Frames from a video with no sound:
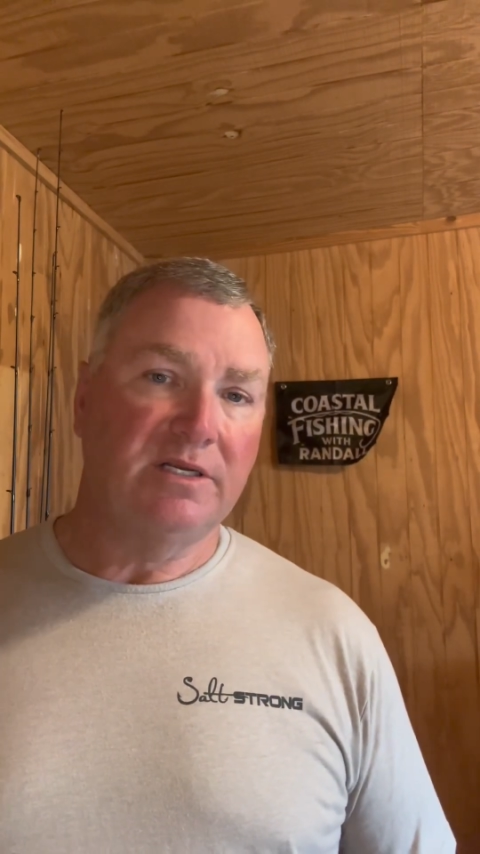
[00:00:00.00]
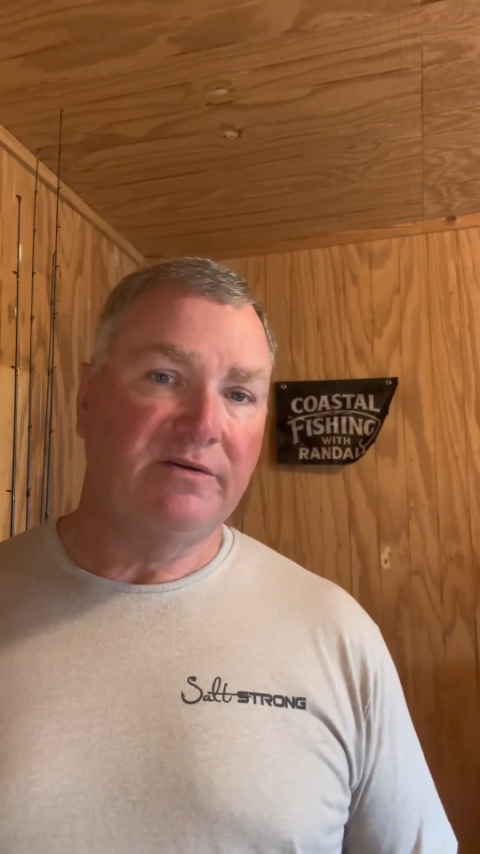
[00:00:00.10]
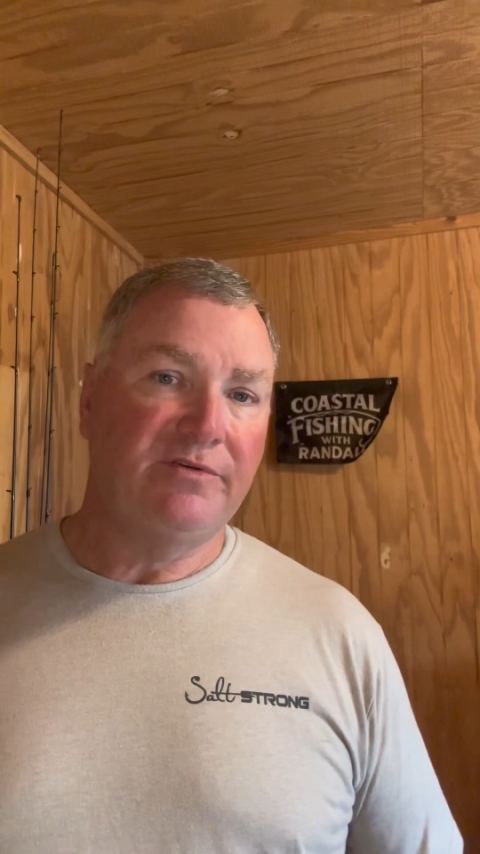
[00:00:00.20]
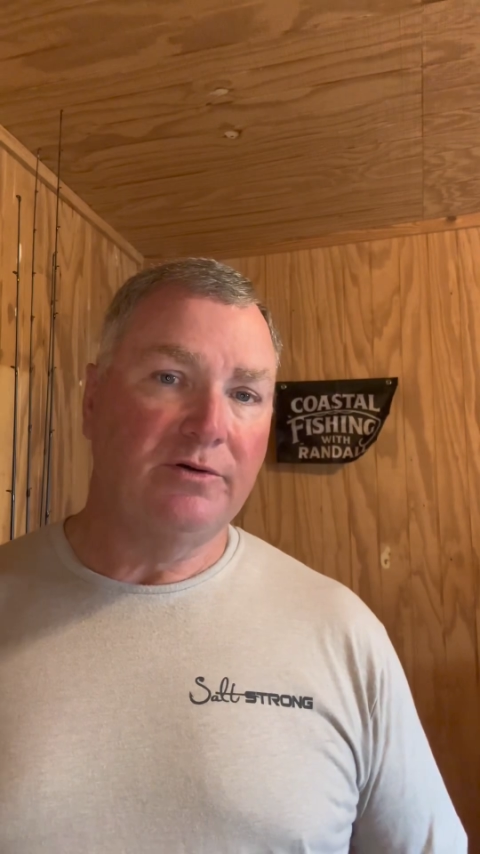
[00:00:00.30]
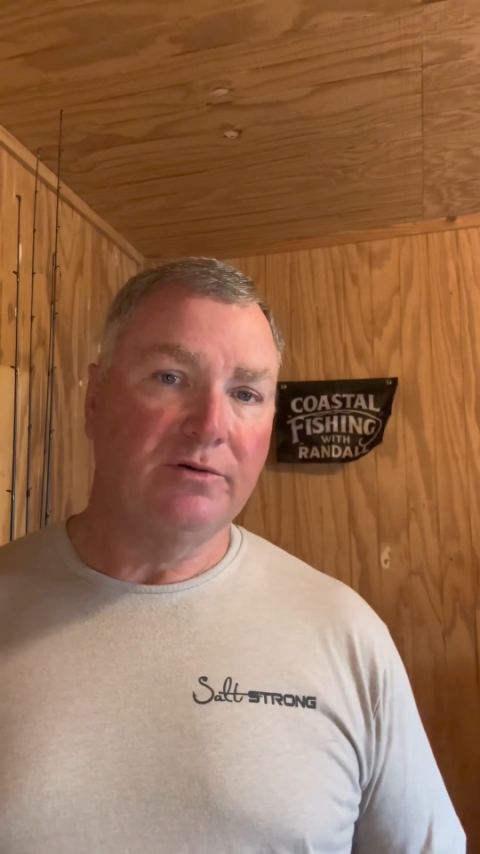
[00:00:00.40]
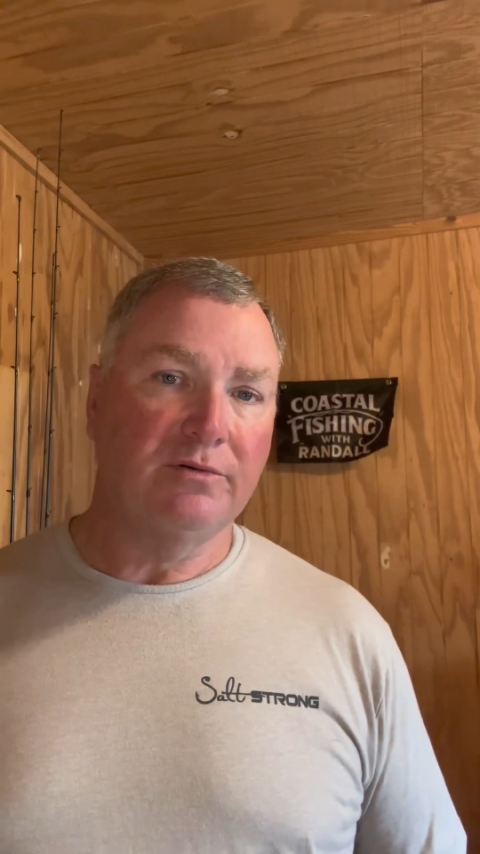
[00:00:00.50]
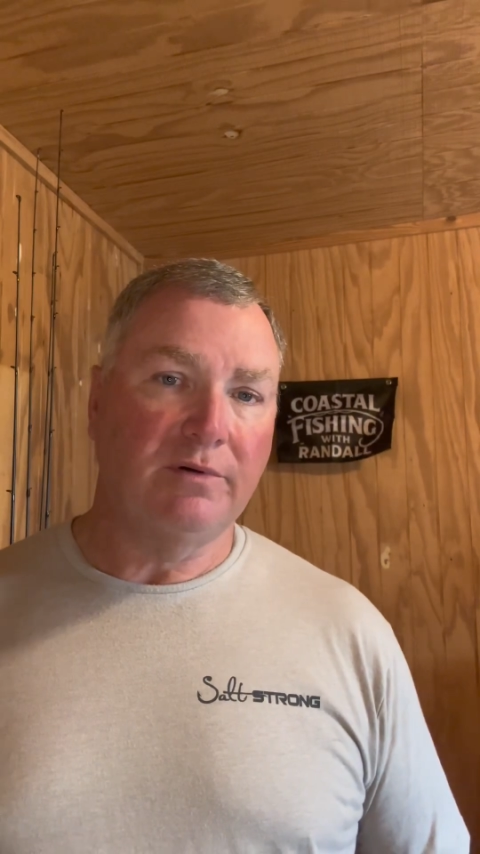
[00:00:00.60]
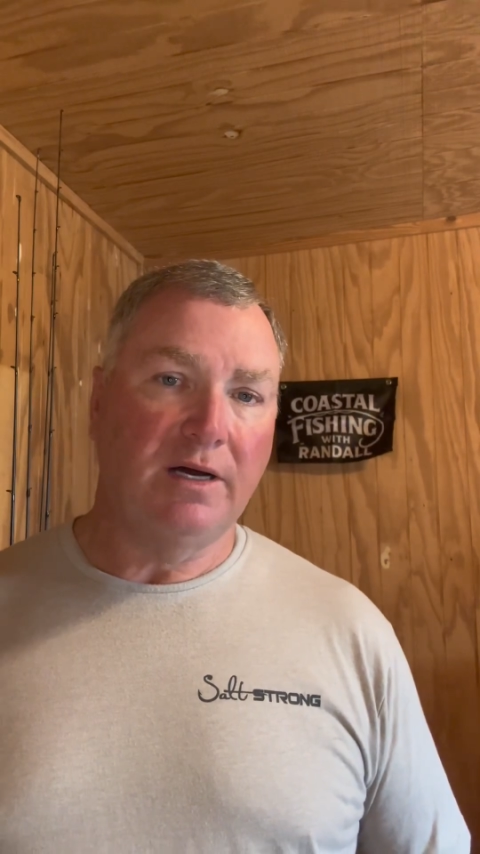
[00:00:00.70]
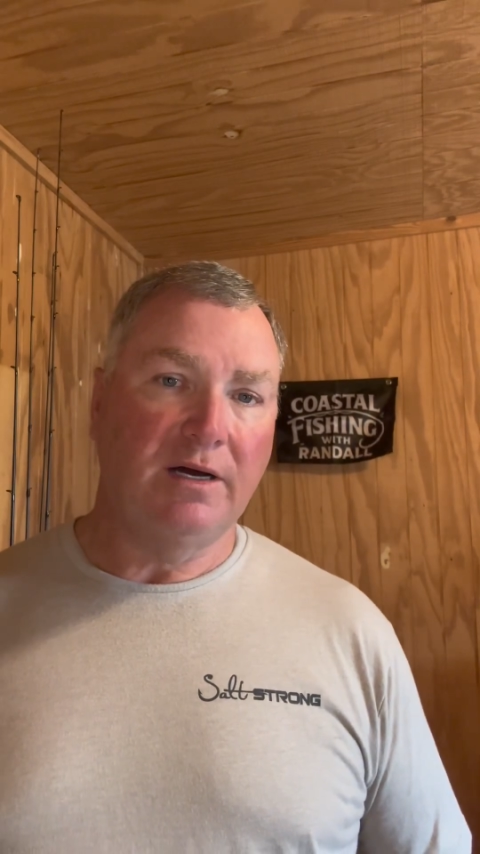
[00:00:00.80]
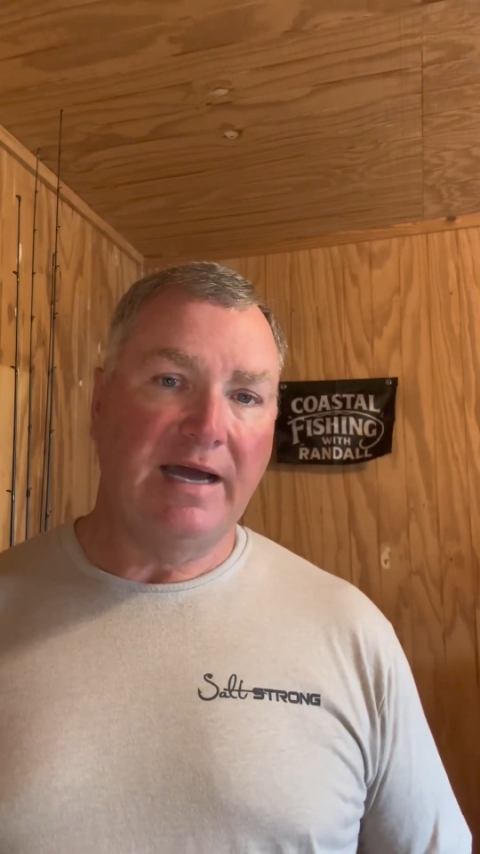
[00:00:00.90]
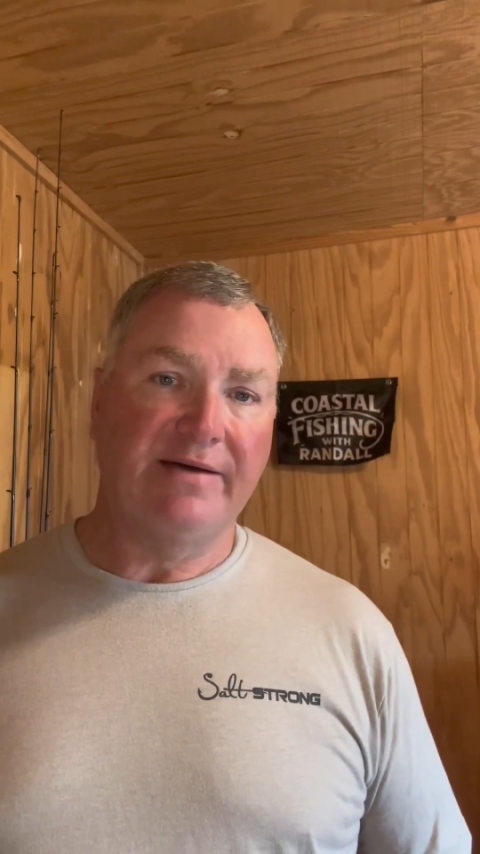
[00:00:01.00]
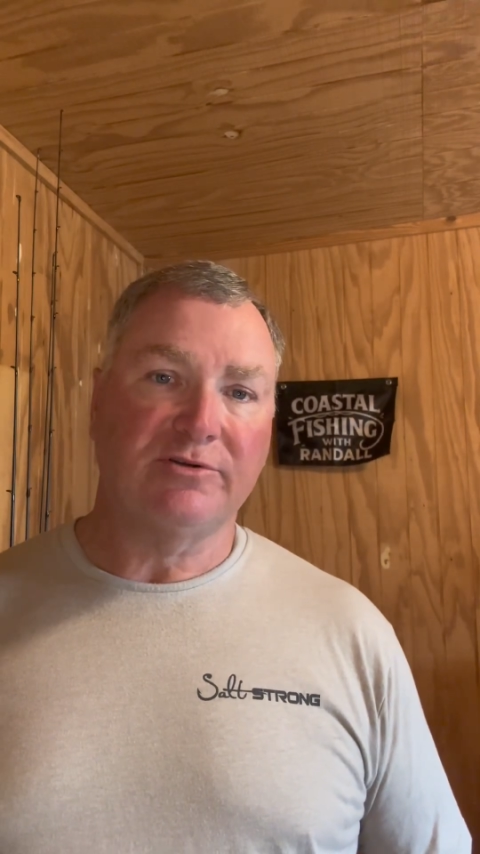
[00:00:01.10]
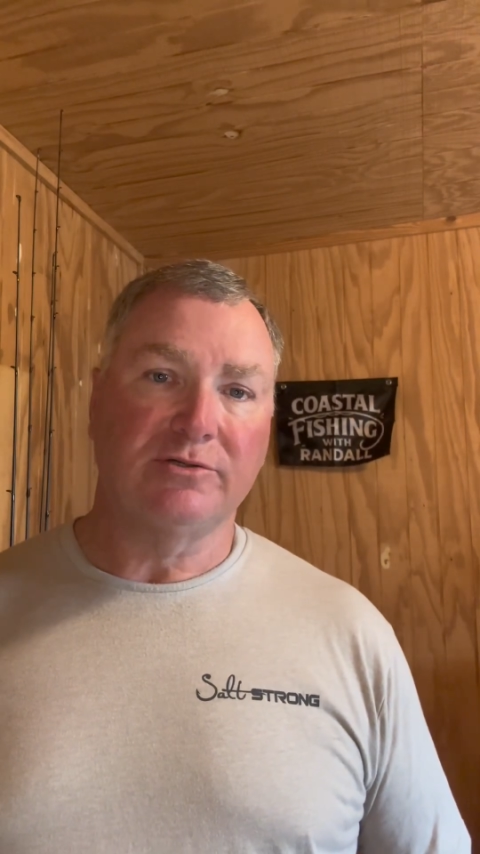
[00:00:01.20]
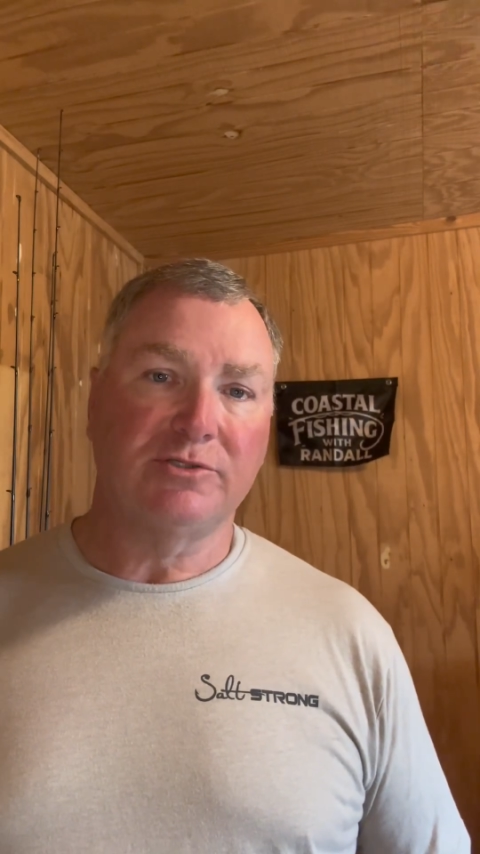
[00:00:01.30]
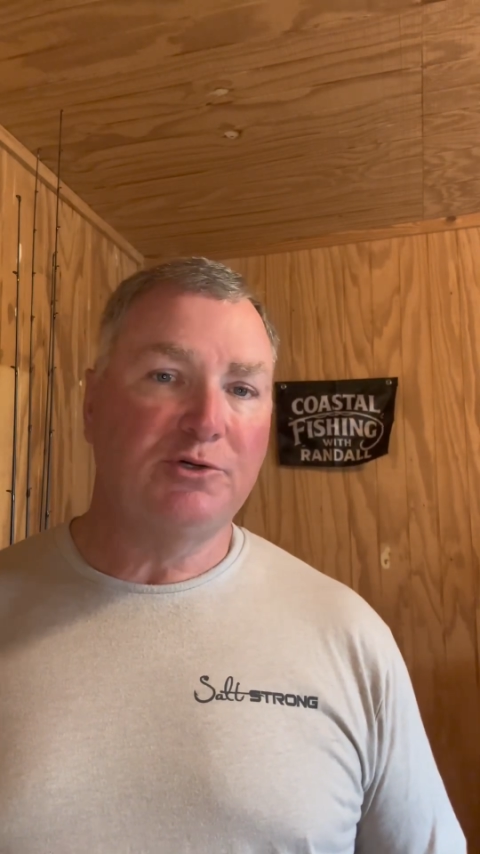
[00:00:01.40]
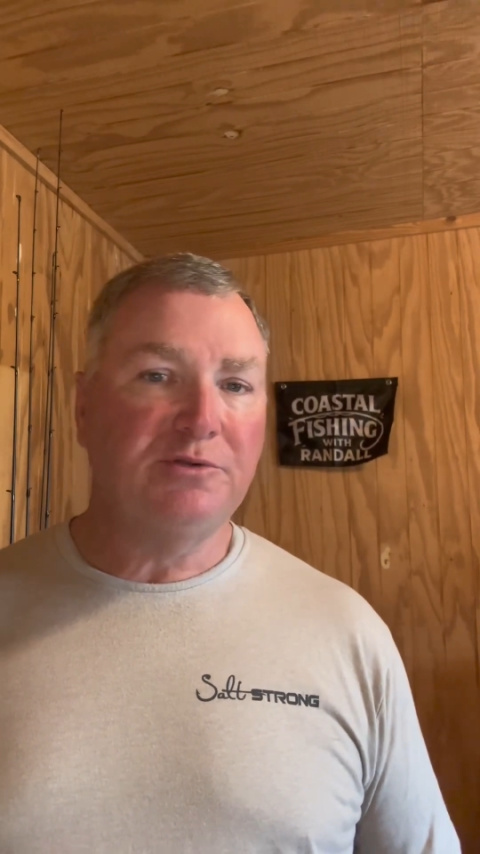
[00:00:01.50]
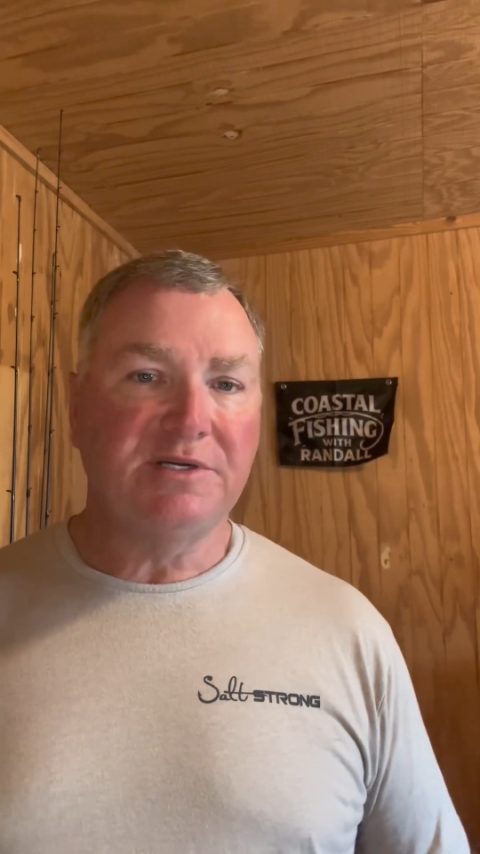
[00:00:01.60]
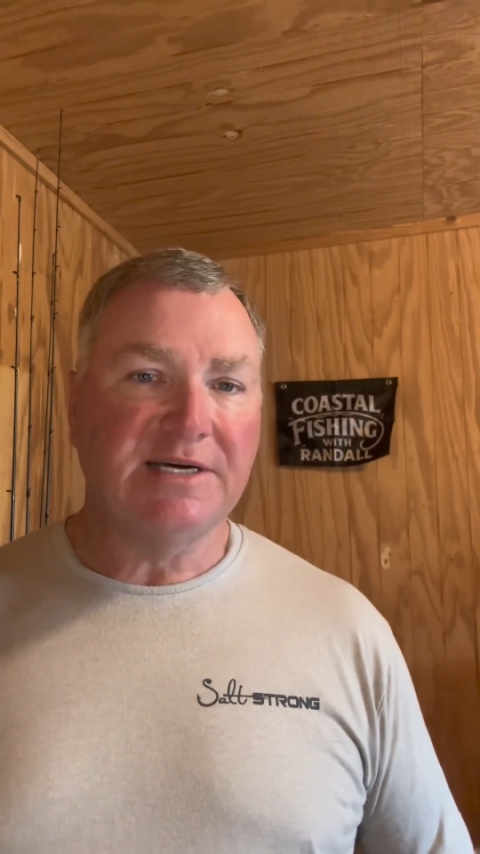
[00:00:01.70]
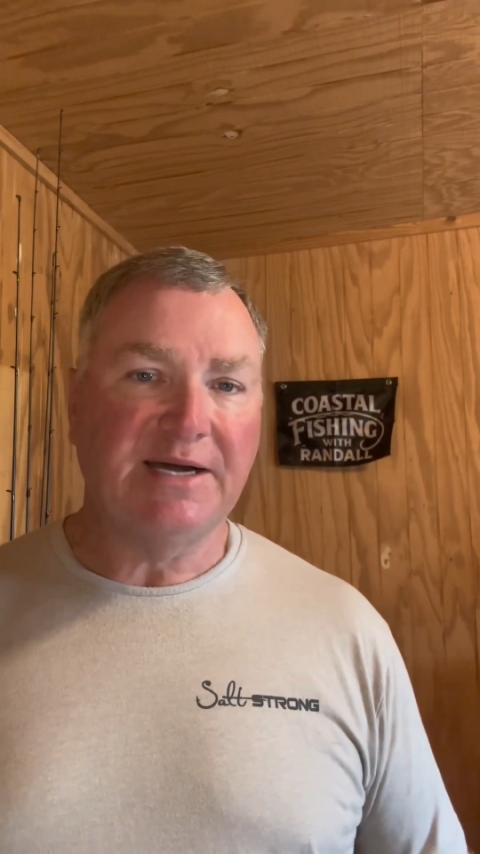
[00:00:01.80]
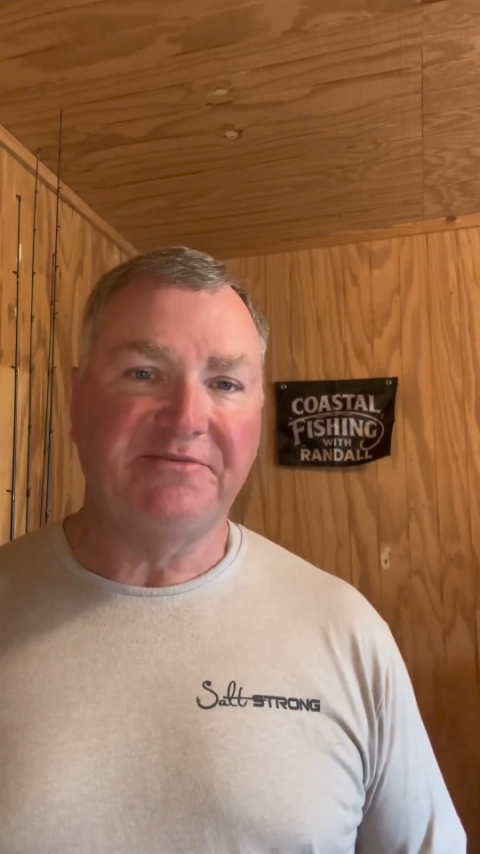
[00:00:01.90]
And if you're after toothy
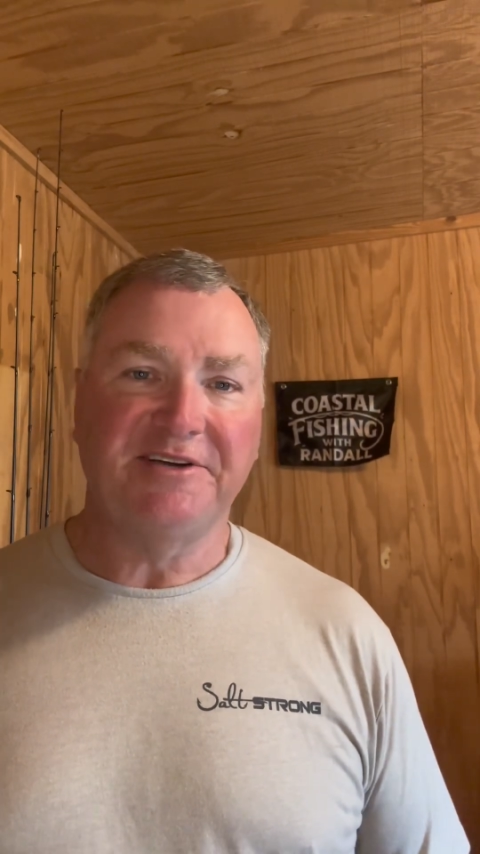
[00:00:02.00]
type